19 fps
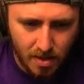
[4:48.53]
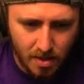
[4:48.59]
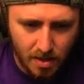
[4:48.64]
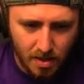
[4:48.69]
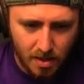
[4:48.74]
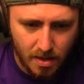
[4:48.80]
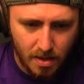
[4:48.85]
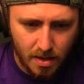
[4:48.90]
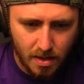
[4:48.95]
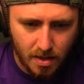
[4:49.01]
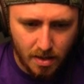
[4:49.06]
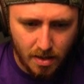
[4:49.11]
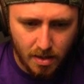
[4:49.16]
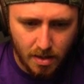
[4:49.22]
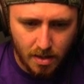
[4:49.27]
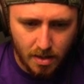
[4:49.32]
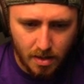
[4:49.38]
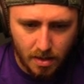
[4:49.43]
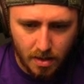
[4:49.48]

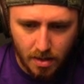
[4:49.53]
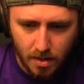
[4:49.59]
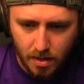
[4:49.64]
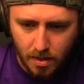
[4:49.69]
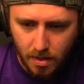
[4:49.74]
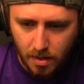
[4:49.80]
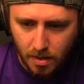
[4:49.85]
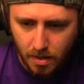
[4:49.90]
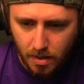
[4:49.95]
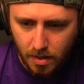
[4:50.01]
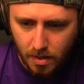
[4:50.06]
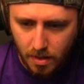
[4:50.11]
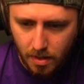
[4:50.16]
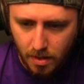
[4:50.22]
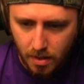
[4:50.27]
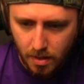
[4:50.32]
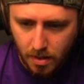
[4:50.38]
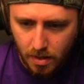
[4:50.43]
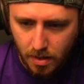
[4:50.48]

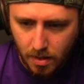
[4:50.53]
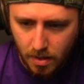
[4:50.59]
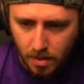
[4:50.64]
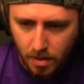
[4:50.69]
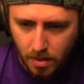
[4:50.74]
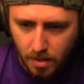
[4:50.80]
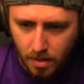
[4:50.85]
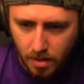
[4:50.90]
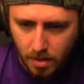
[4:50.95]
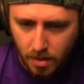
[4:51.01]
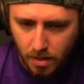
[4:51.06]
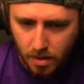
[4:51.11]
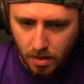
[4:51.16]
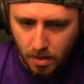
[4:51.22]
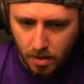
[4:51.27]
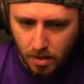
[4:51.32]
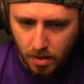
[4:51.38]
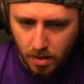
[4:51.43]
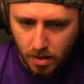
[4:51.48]

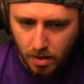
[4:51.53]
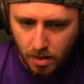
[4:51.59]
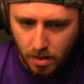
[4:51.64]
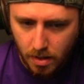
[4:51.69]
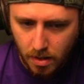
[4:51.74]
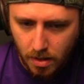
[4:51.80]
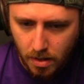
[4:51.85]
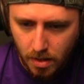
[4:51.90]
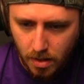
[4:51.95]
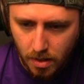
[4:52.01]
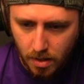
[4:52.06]
No one is speaking in this clip.